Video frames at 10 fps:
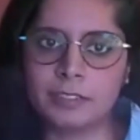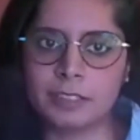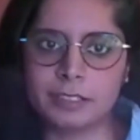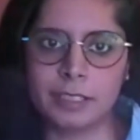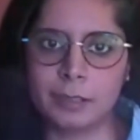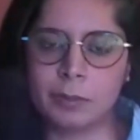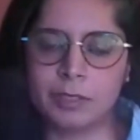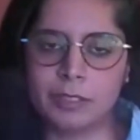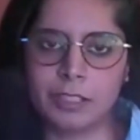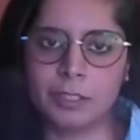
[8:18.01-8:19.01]

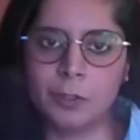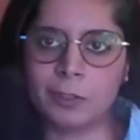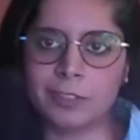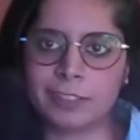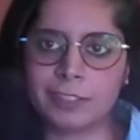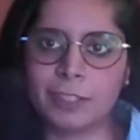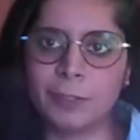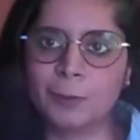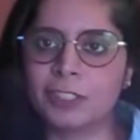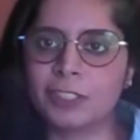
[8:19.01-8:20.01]
sustainability goals is a
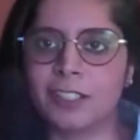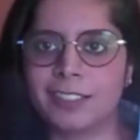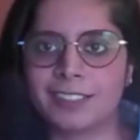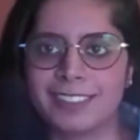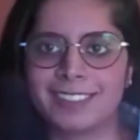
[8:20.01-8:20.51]
huge task.